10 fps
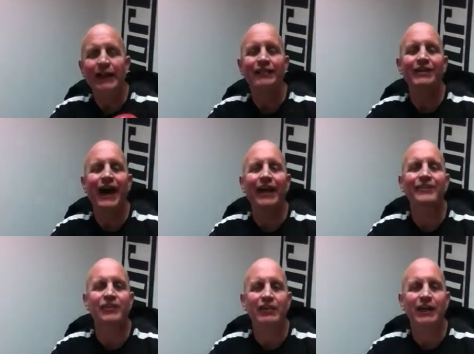is
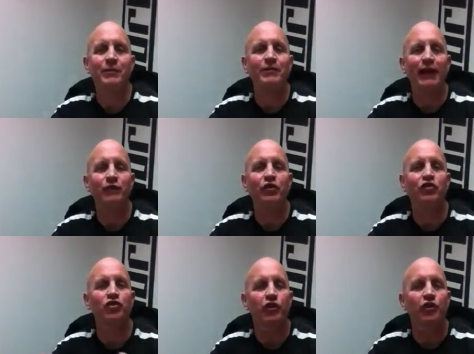not the same as heavy
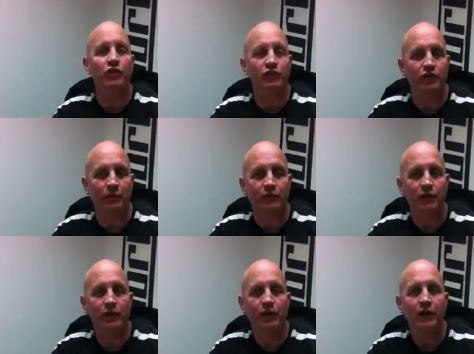sugar consumption.